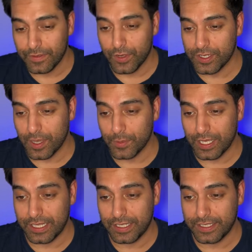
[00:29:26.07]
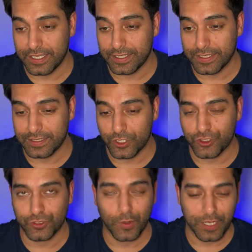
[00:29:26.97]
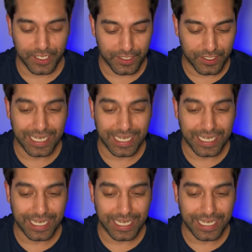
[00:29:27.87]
for example, the trolling